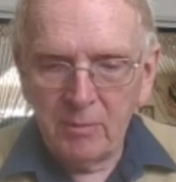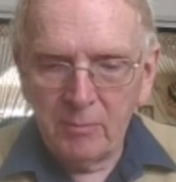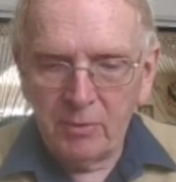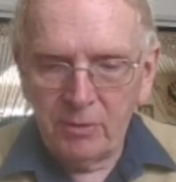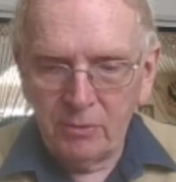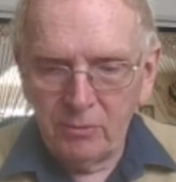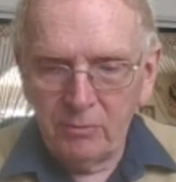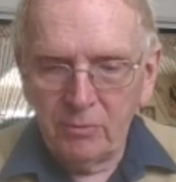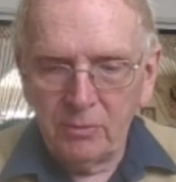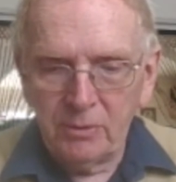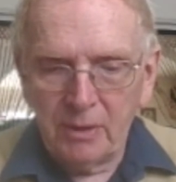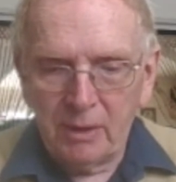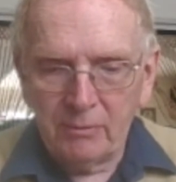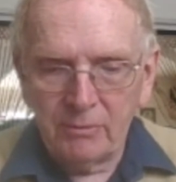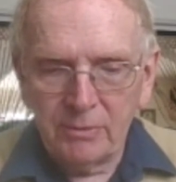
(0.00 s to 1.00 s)
but you go
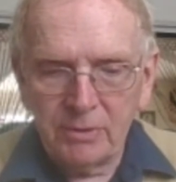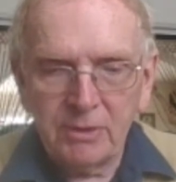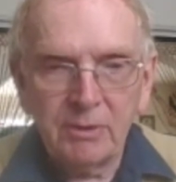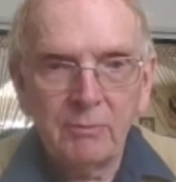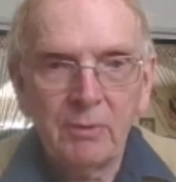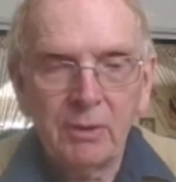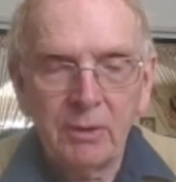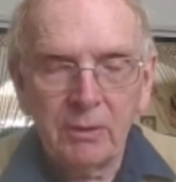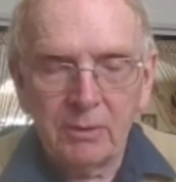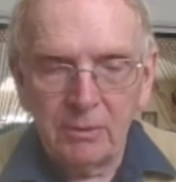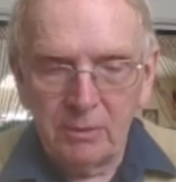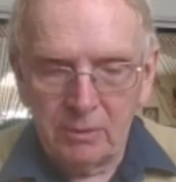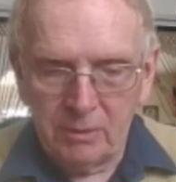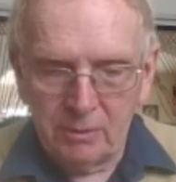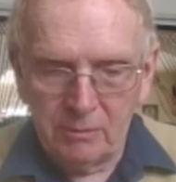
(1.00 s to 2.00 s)
down and see what you
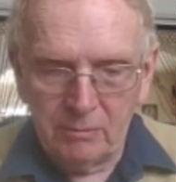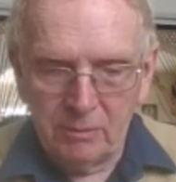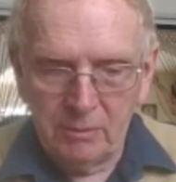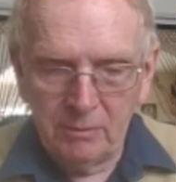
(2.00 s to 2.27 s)
can do.